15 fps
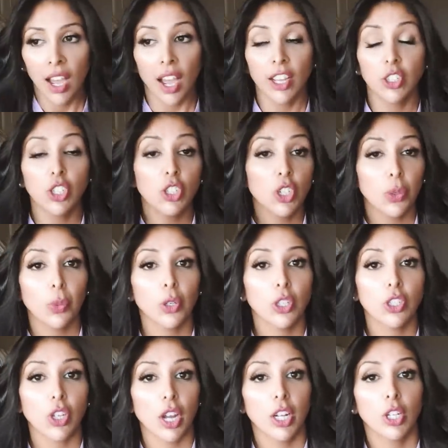I just don't want
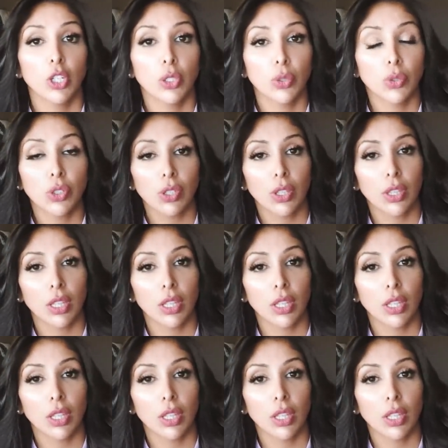to dilute